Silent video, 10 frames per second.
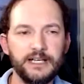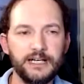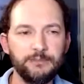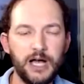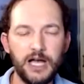
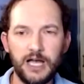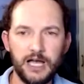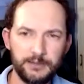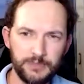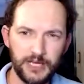
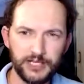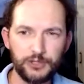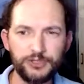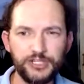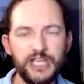I
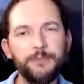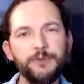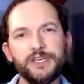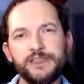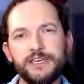include it here
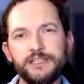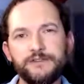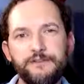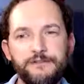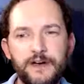because I think
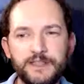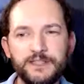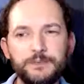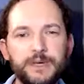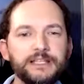it's
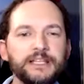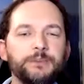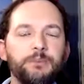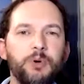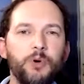fundamentally
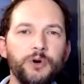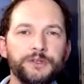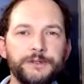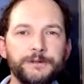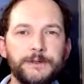
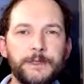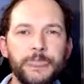important